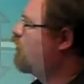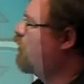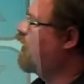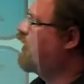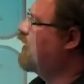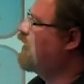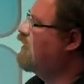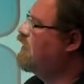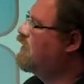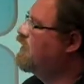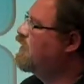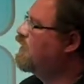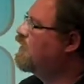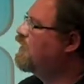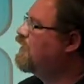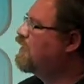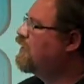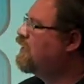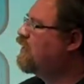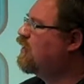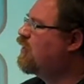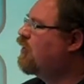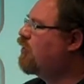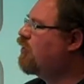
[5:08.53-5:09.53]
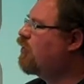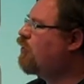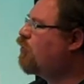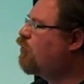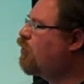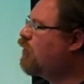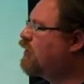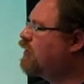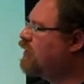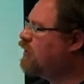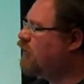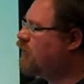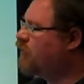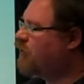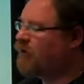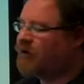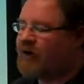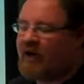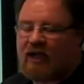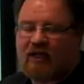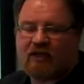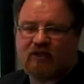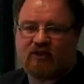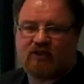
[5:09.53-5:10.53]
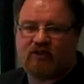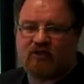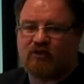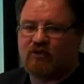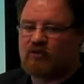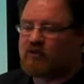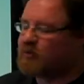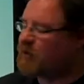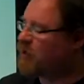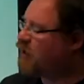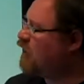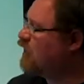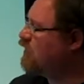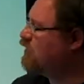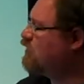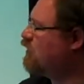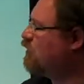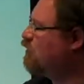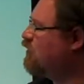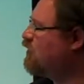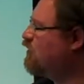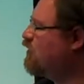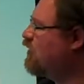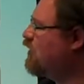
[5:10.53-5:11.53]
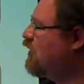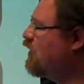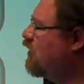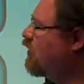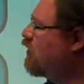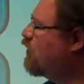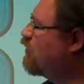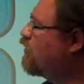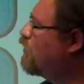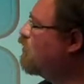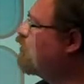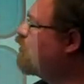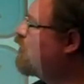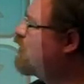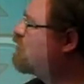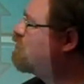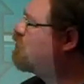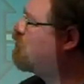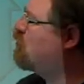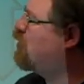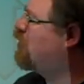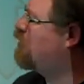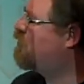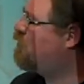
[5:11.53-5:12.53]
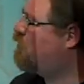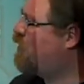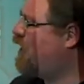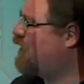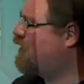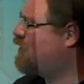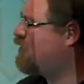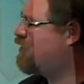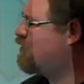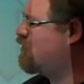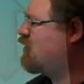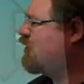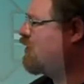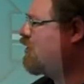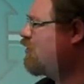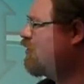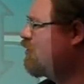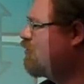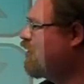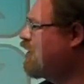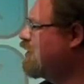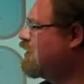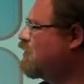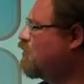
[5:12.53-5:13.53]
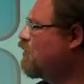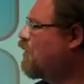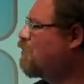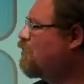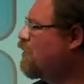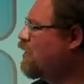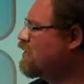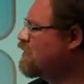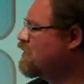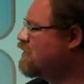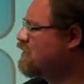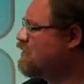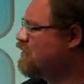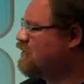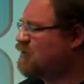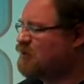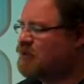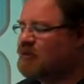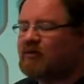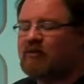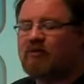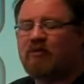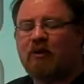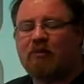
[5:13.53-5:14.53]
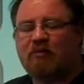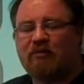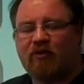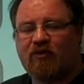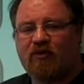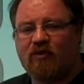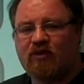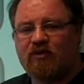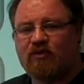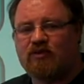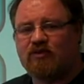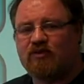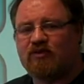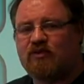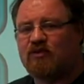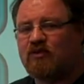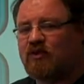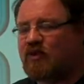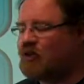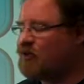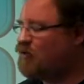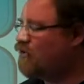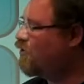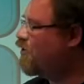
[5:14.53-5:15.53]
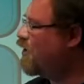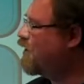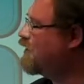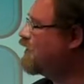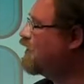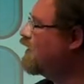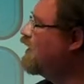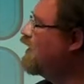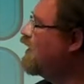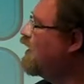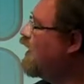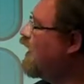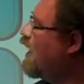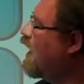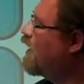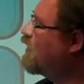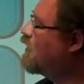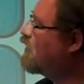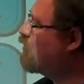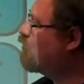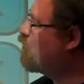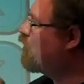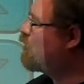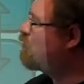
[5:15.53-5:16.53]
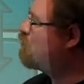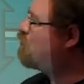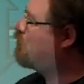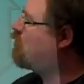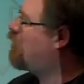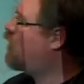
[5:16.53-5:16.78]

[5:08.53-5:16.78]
well. What are their attitudes? What concepts do they know? What facts do they know already? What processes do they know? What procedures do they know already? And then what